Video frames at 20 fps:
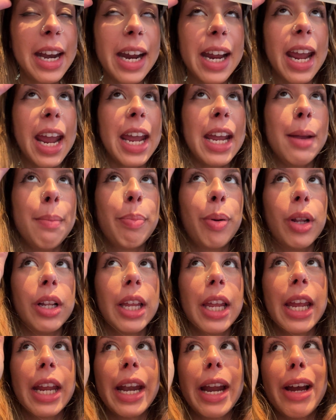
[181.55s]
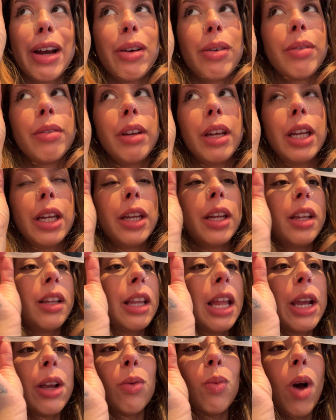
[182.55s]
I hate pulling it out
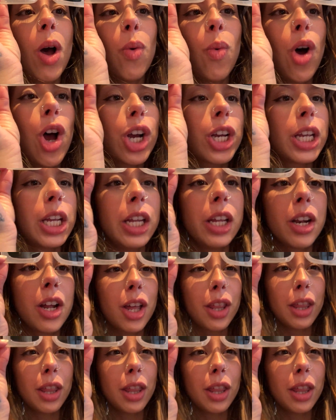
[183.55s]
like while walking and all